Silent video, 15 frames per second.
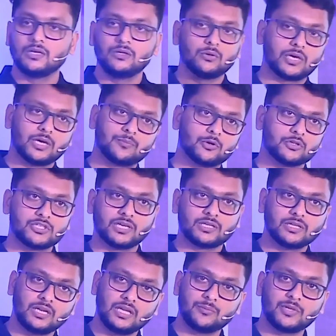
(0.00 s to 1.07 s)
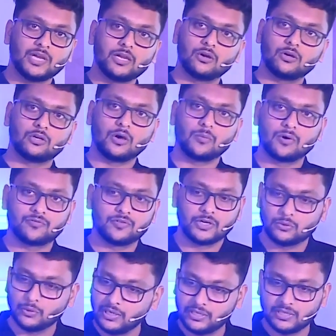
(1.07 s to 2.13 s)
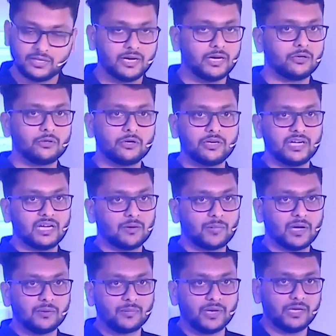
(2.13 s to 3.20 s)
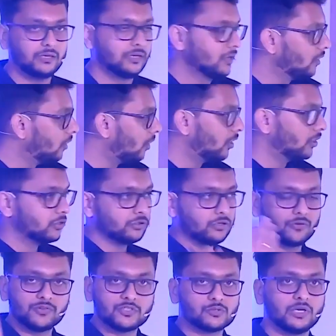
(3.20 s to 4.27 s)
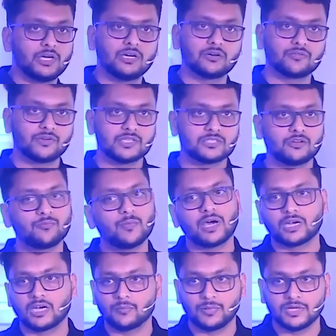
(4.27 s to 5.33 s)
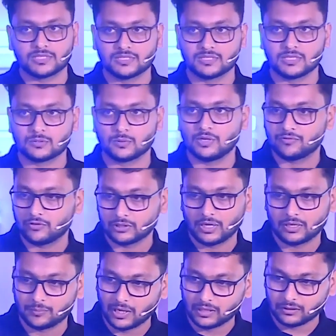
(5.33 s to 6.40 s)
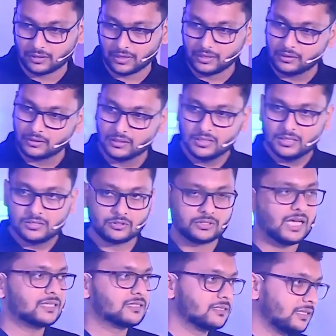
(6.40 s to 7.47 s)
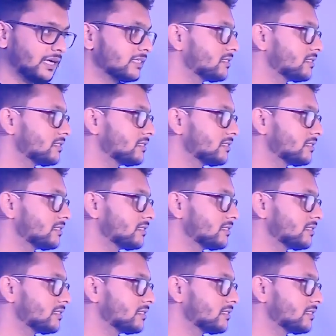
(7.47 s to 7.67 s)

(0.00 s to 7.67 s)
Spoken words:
You can project an API on top of it to integrate to your data pipeline or to your visual interface of marketplaces as well, for that matter, right? So that's